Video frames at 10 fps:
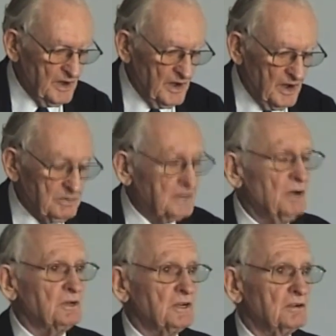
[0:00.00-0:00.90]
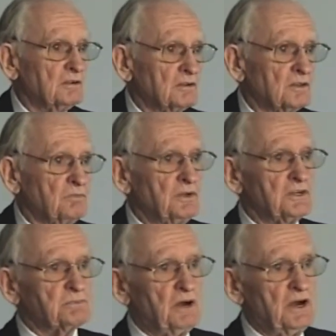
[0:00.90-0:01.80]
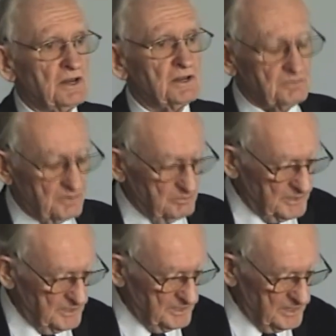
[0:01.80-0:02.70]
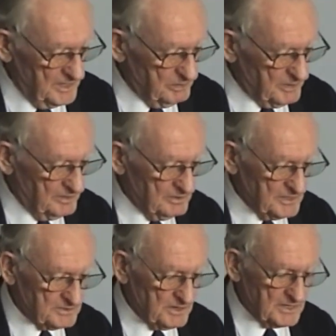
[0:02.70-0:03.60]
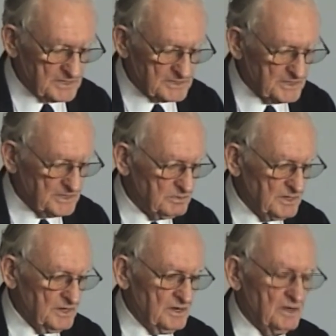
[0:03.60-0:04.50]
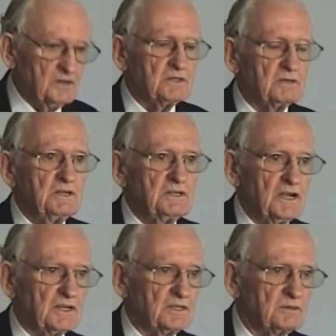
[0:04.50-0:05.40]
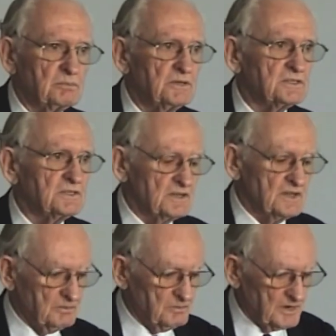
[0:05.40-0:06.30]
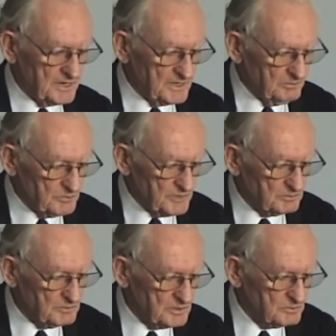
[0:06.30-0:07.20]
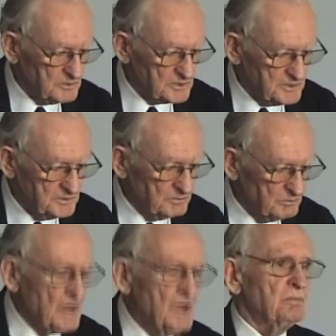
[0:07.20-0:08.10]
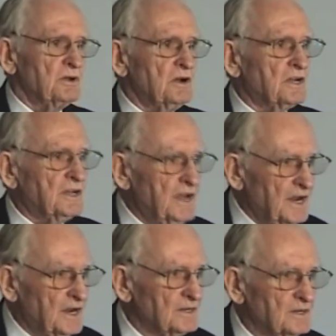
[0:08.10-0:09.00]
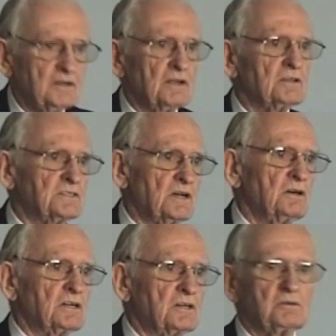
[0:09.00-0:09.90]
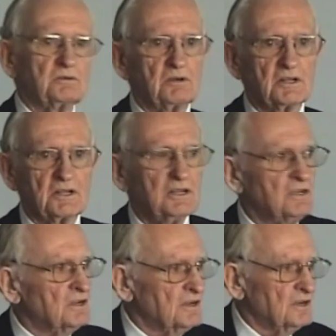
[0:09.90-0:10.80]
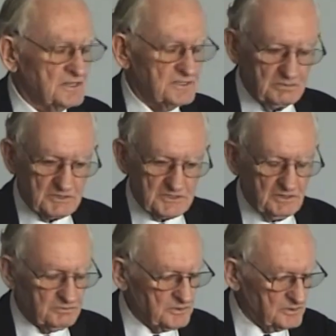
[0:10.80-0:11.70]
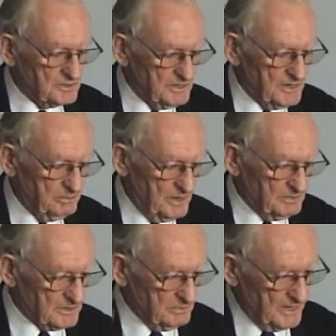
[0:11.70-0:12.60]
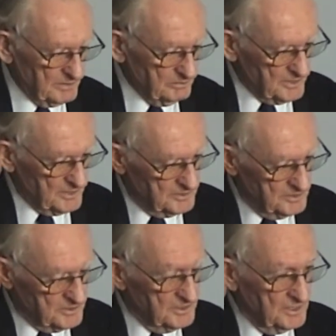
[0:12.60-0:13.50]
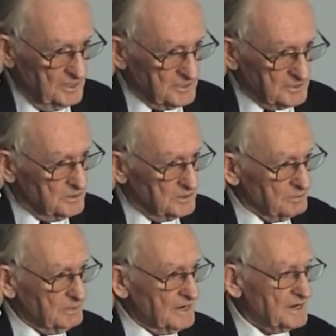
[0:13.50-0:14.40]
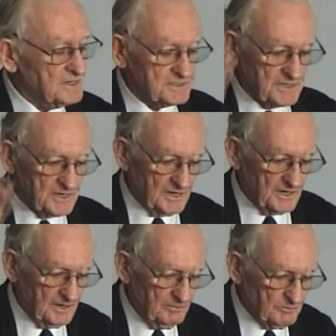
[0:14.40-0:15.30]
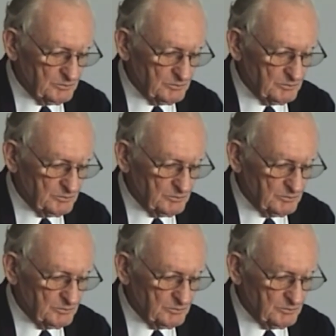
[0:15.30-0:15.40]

uh, becoming the first pilot from the Empire Air Training Scheme uh, to be taken prisoner that way in World War Two. But I can, uh, and so I couldn't really uh, see myself talking about Bomber Command, but I could talk about uh,